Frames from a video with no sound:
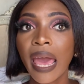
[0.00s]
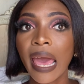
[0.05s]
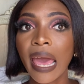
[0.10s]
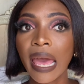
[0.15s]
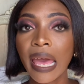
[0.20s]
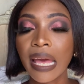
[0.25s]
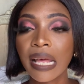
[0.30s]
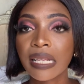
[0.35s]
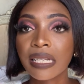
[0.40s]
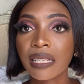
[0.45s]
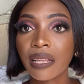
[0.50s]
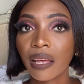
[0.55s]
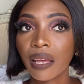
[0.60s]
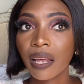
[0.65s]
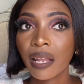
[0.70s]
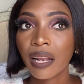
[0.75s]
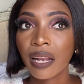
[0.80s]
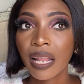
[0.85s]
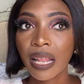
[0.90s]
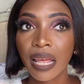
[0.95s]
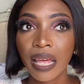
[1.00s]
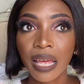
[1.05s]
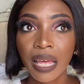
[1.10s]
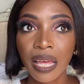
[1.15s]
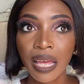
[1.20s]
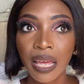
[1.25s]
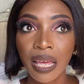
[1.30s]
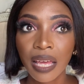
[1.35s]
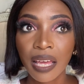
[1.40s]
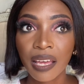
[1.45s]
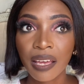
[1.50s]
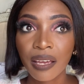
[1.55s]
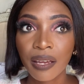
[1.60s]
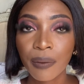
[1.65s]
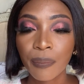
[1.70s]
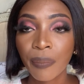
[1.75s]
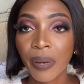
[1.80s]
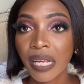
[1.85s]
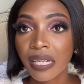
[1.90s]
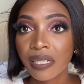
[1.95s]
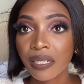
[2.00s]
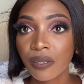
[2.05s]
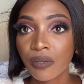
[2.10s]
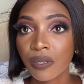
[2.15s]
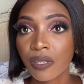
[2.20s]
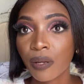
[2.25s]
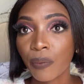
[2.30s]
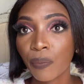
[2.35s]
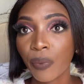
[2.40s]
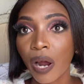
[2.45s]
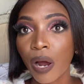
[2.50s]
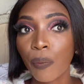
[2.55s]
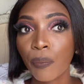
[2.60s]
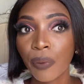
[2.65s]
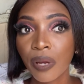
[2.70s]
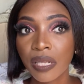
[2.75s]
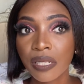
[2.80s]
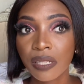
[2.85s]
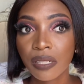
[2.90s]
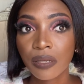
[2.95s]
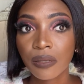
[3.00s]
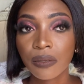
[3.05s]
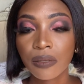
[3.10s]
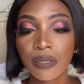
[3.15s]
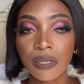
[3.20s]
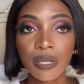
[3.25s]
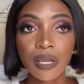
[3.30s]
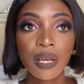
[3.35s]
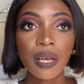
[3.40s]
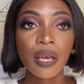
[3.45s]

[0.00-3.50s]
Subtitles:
and the pencils, the brow pencils.